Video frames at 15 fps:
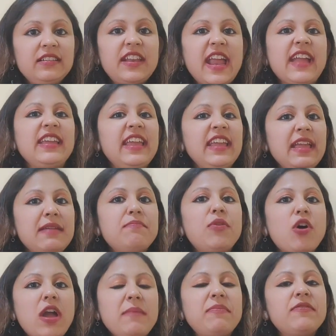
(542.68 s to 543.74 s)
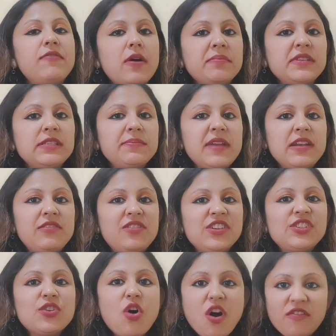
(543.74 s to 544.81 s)
tracking employee performance
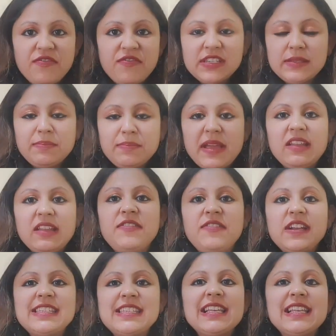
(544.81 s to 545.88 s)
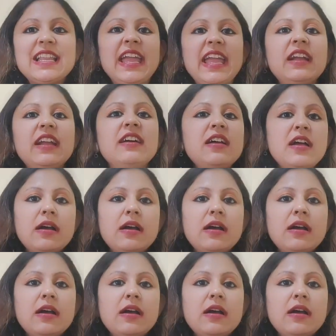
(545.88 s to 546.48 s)
metrics offers benefits like